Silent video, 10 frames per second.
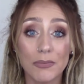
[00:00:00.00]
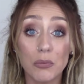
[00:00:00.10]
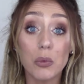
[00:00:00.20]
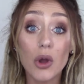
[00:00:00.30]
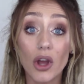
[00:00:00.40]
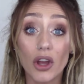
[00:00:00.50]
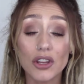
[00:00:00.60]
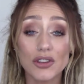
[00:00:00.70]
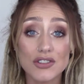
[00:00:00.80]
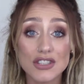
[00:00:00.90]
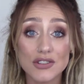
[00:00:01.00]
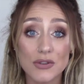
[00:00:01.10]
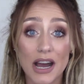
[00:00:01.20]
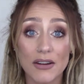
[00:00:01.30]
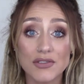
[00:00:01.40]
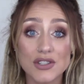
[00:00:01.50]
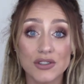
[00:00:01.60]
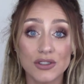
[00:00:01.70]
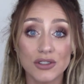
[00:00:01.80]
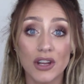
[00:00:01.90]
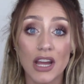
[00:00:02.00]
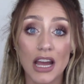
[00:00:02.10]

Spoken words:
work, you still have to